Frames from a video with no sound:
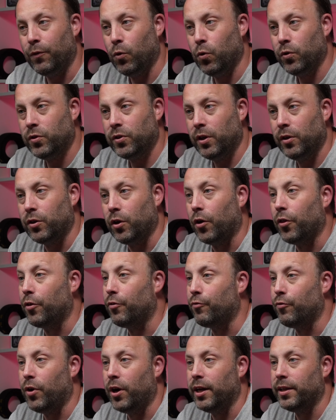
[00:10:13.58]
also got the
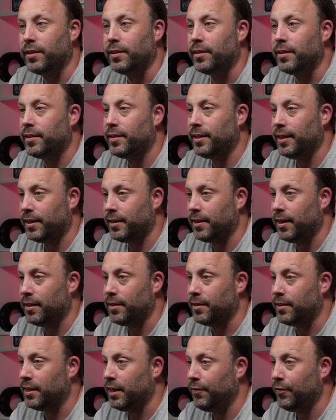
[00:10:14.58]
Ryzen
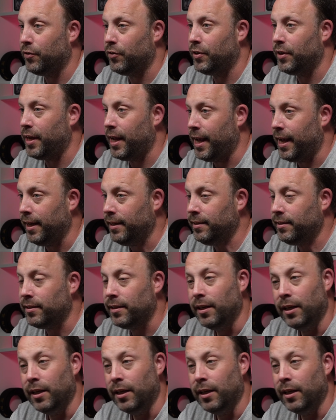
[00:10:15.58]
6700S,